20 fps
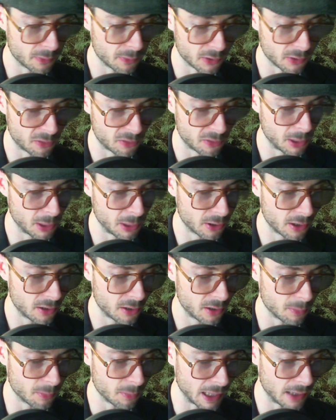of a
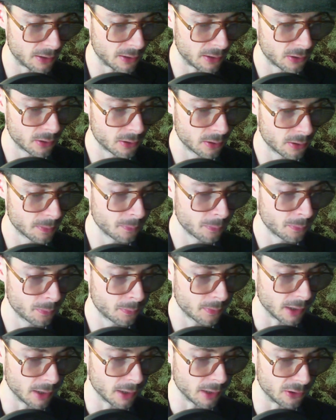spirited debate
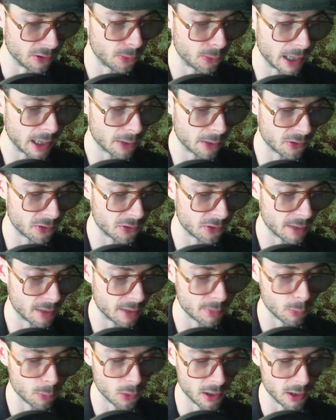in 2007,